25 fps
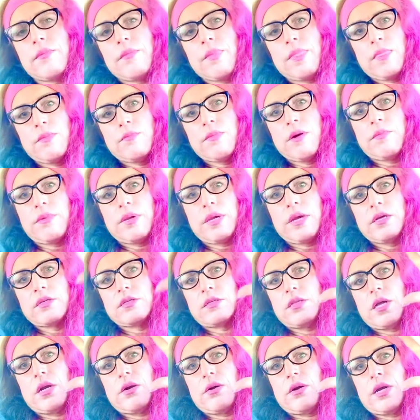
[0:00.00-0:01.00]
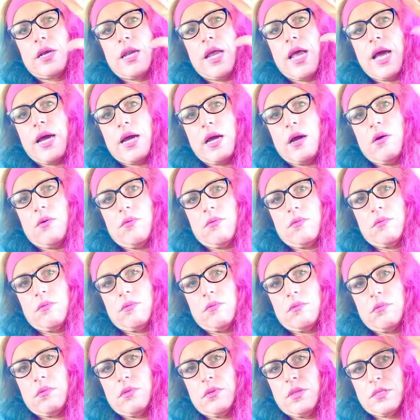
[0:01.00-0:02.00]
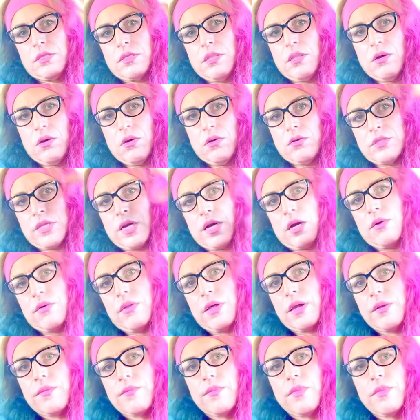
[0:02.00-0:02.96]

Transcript: but because they're an echo, this logos echo thing.